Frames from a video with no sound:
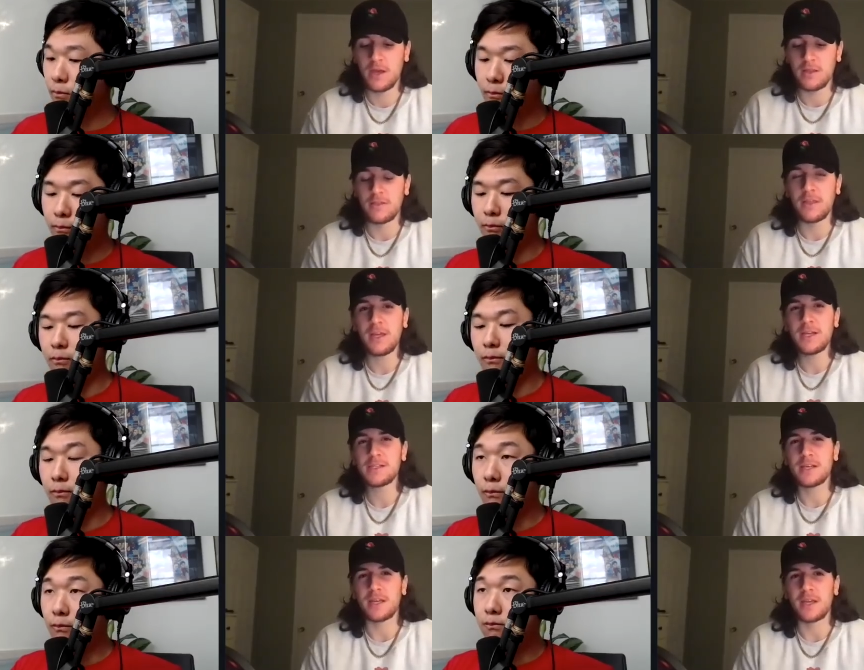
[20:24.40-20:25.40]
Speaker 1: The thing is,
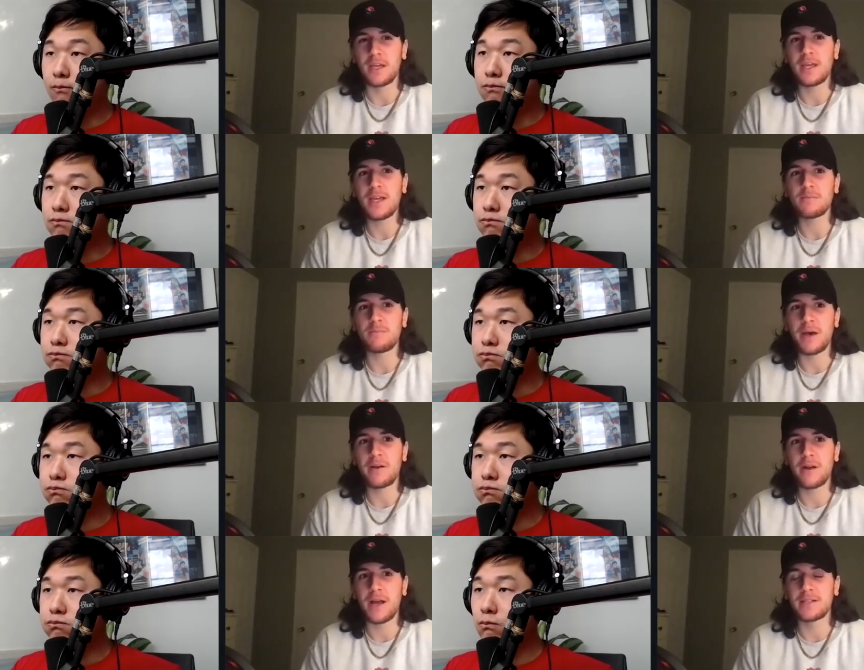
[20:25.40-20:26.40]
like, he gets
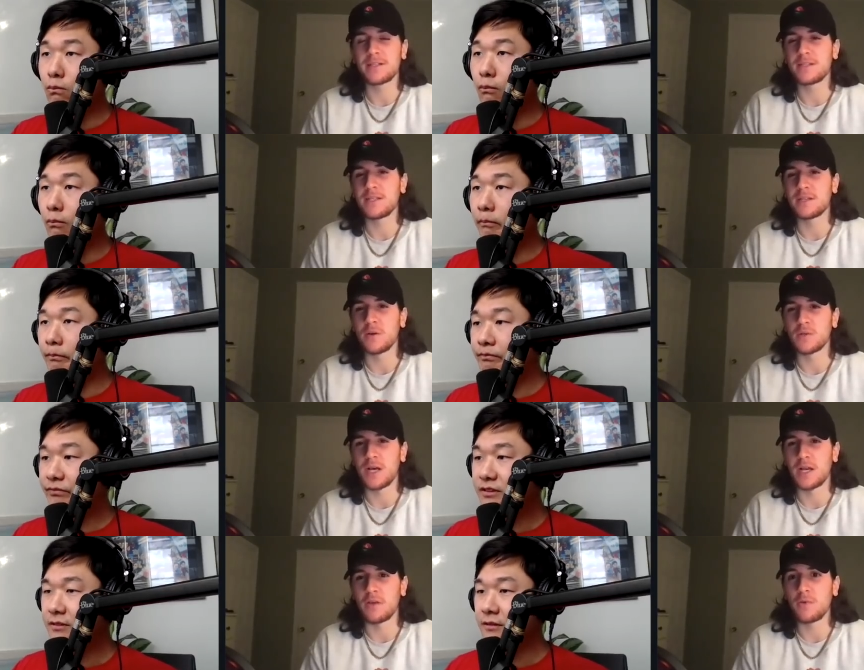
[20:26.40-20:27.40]
better as the season goes
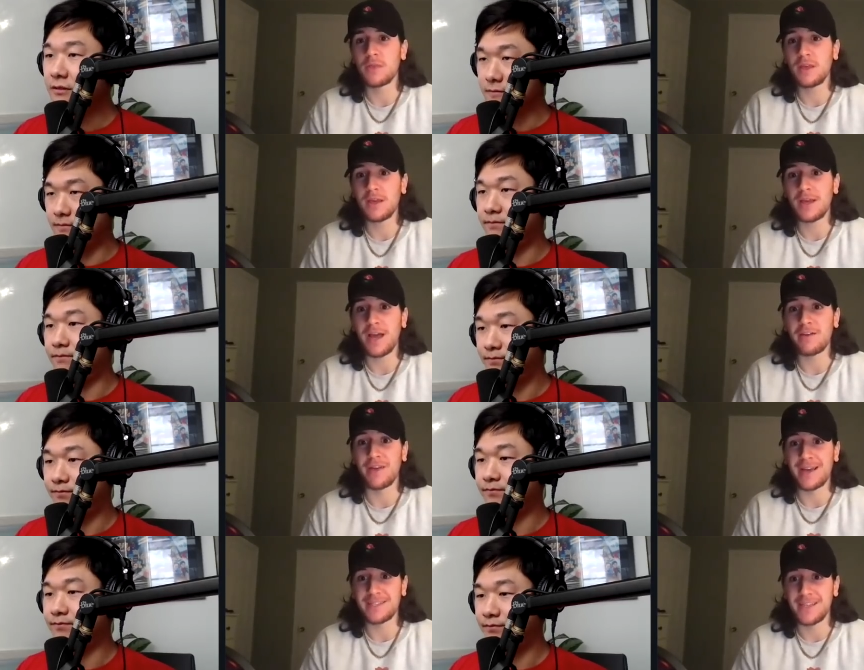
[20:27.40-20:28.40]
on. You would think a guy of
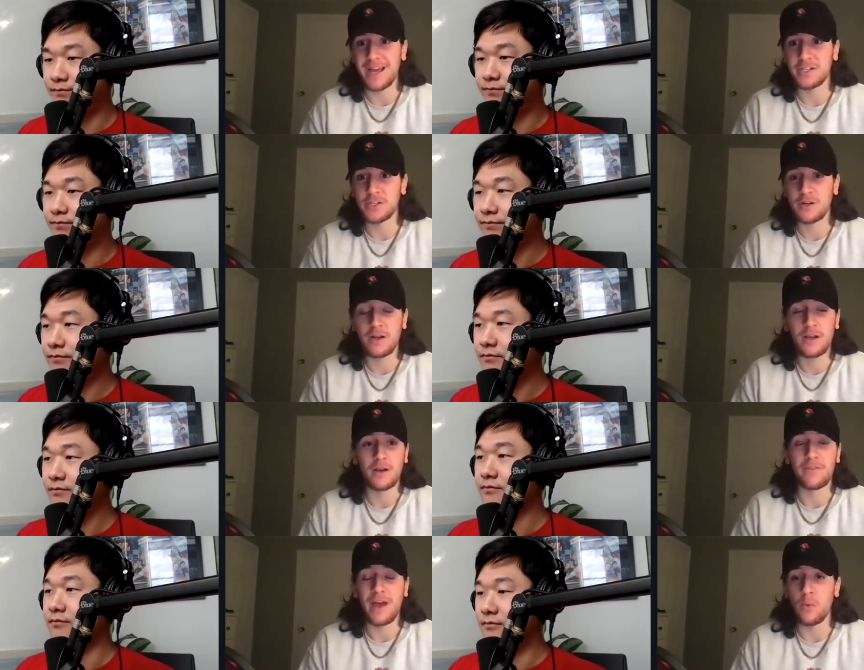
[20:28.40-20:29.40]
that stature,
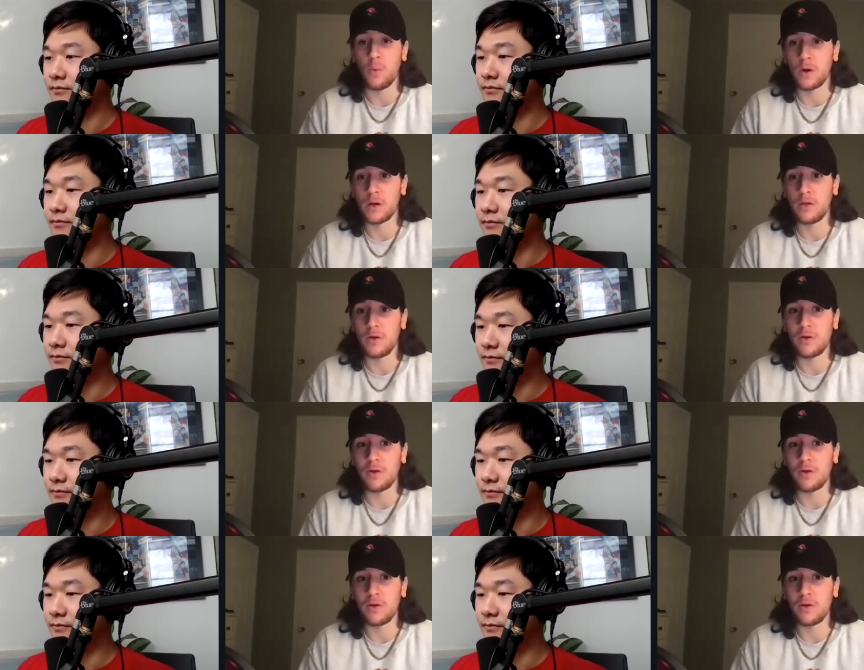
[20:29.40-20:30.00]
of that workload,